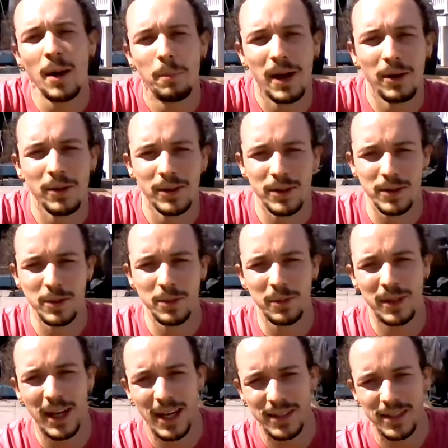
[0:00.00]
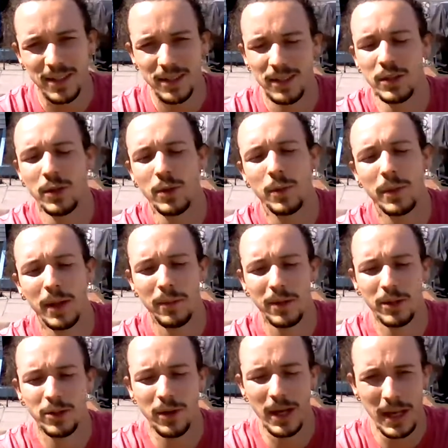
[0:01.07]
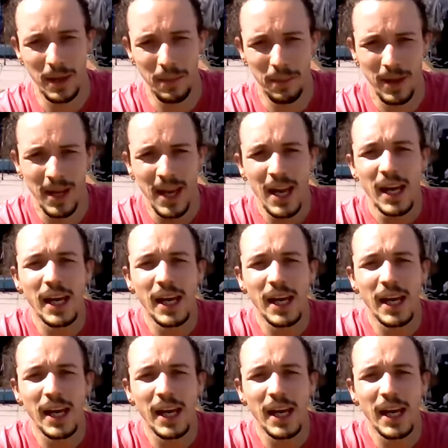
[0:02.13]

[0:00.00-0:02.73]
about the Zoom classes and you'll be able to join them.